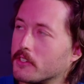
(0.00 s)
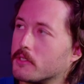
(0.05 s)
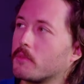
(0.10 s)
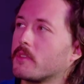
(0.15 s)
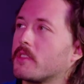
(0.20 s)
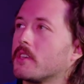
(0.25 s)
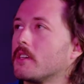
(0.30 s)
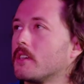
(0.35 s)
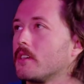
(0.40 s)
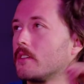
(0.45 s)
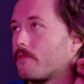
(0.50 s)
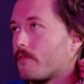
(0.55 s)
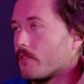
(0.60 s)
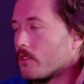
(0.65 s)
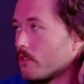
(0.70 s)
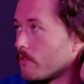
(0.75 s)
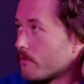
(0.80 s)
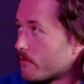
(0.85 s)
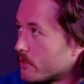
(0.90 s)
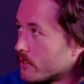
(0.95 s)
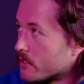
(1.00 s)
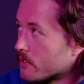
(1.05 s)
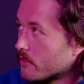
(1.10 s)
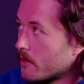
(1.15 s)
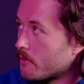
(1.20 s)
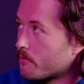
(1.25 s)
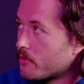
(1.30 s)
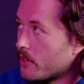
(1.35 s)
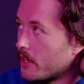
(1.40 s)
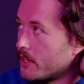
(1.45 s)
for you for the
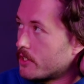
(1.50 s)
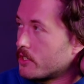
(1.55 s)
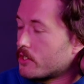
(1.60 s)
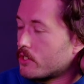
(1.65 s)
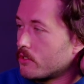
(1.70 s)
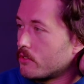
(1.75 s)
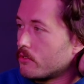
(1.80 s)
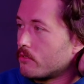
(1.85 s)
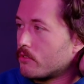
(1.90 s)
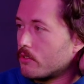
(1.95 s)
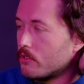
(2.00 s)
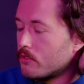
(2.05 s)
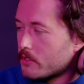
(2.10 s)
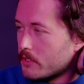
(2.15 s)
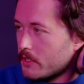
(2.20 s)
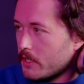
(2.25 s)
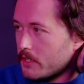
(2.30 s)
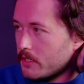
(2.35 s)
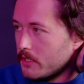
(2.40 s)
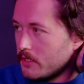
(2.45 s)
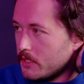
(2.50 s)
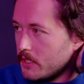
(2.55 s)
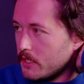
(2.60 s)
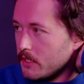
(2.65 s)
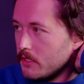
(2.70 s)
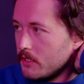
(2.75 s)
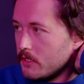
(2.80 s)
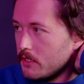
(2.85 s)
script writing, did you studied it?